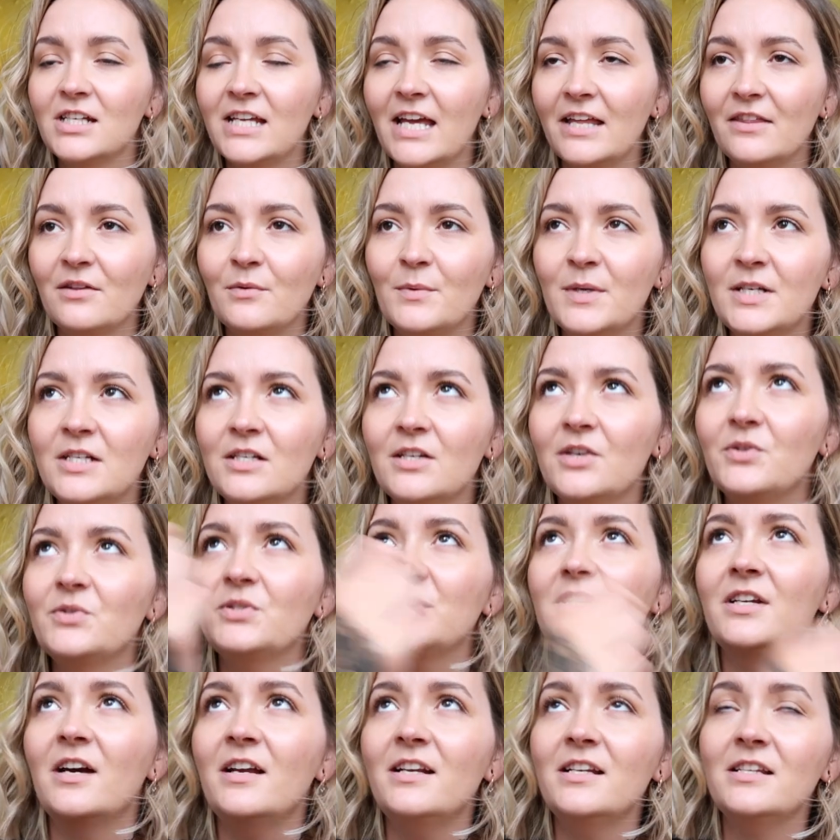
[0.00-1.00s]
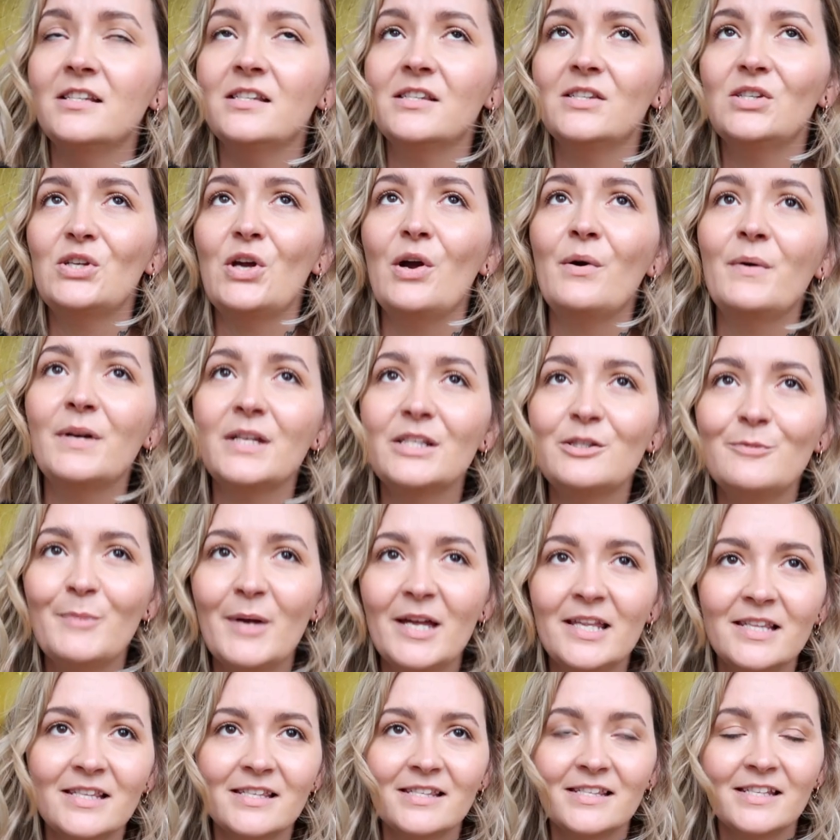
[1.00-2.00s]
to get the windows done. It's so
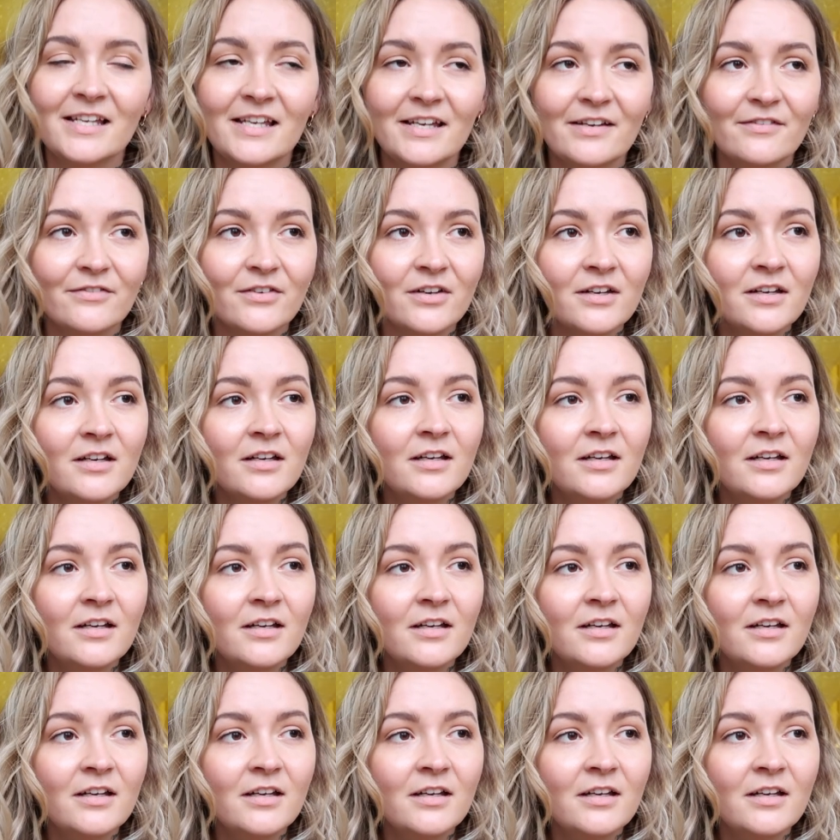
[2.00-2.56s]
expensive.